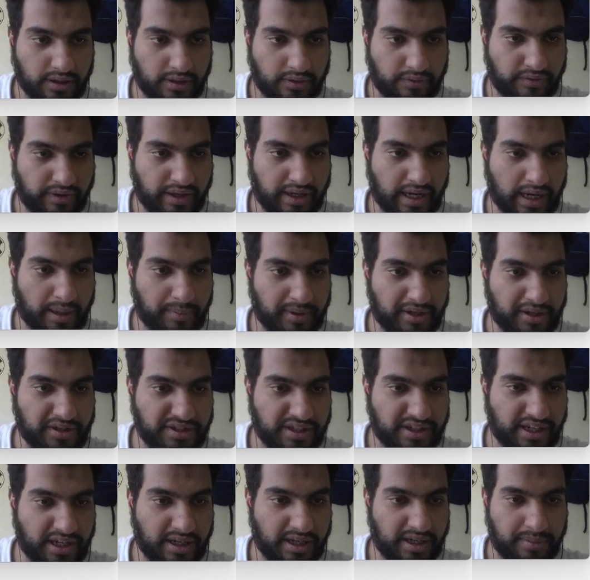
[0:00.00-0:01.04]
When I am at
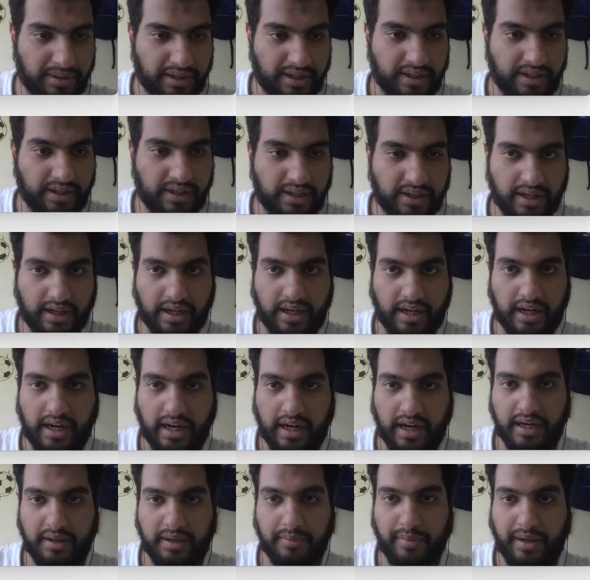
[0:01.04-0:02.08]
state B
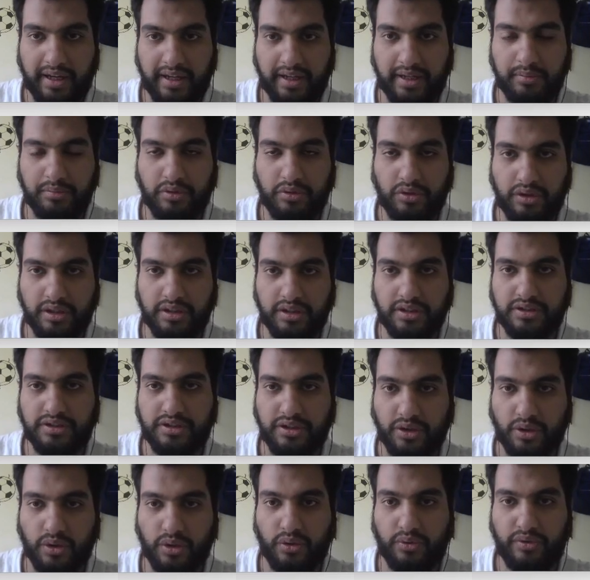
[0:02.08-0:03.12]
and my input is
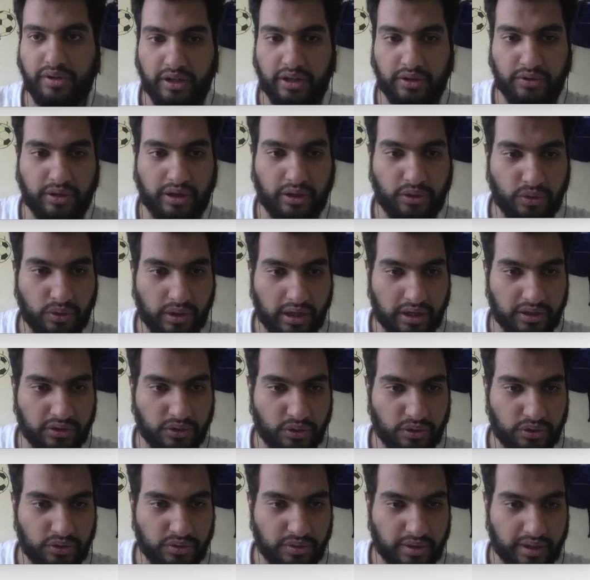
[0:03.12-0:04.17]
0, where do I go? I go
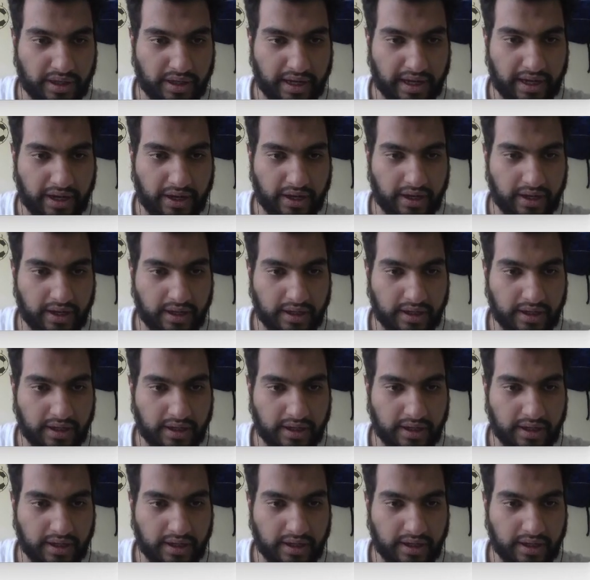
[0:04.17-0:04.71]
to A.